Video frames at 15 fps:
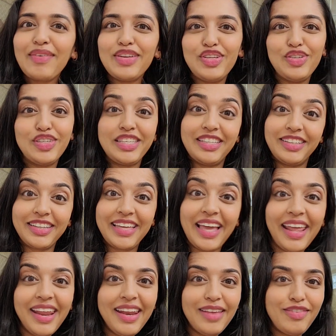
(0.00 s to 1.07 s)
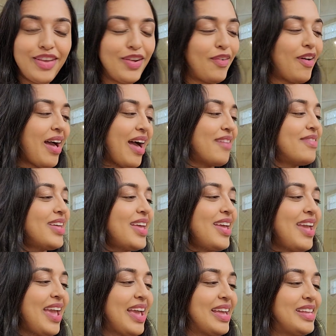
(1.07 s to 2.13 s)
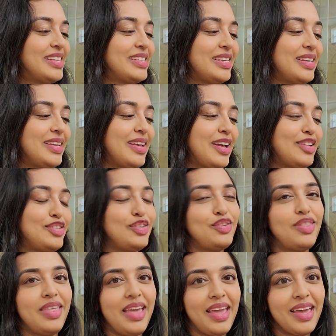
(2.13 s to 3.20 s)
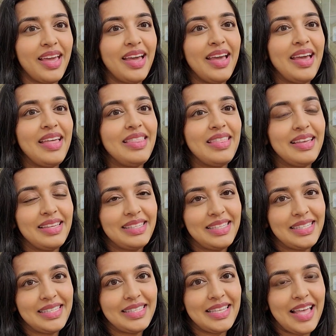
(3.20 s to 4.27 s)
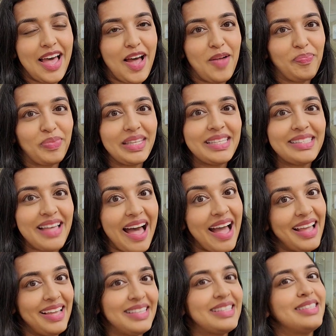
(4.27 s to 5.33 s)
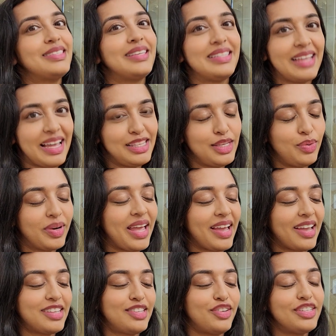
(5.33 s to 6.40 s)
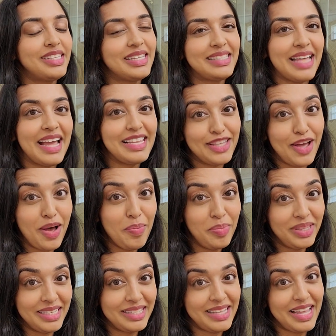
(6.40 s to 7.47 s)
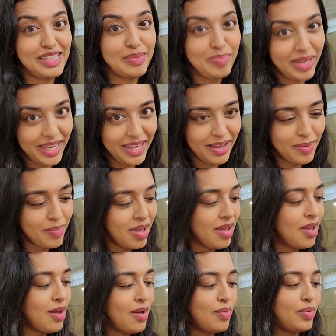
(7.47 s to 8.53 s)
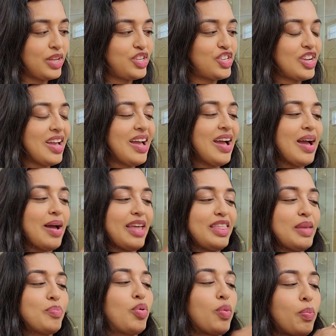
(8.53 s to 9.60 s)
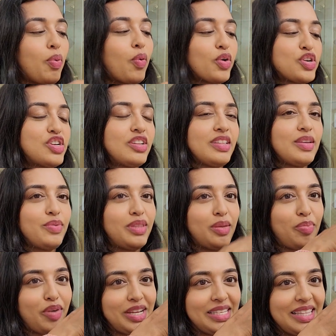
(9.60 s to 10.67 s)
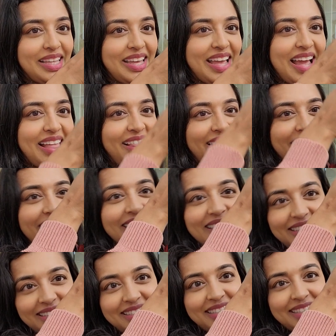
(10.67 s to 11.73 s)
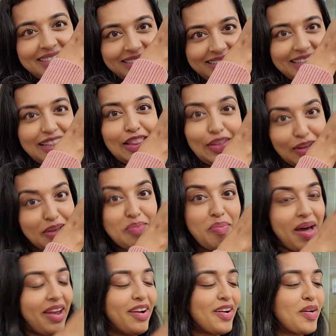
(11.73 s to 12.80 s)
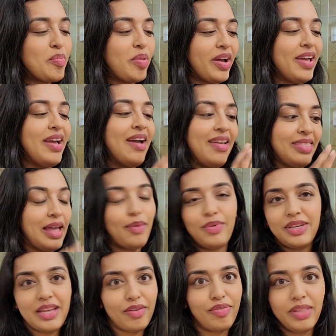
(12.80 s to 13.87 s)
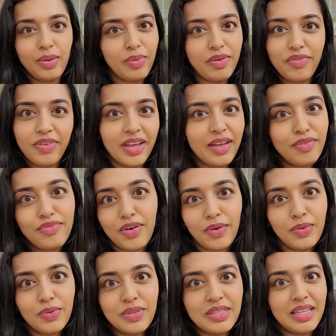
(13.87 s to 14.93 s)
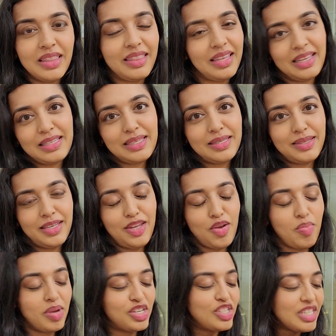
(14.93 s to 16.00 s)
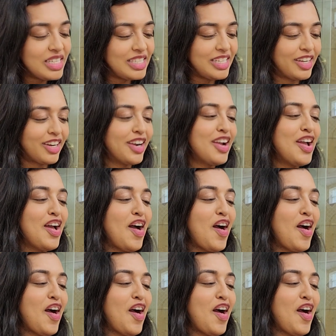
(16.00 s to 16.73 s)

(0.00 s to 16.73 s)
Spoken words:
Would you still get it if you don't have it? And do you think this size is the size you would get? Because there is a size up, it's a size medium, which I think proportionally with the bracelet, I like this look better, but that one definitely would fit phones and things, you know, much easier.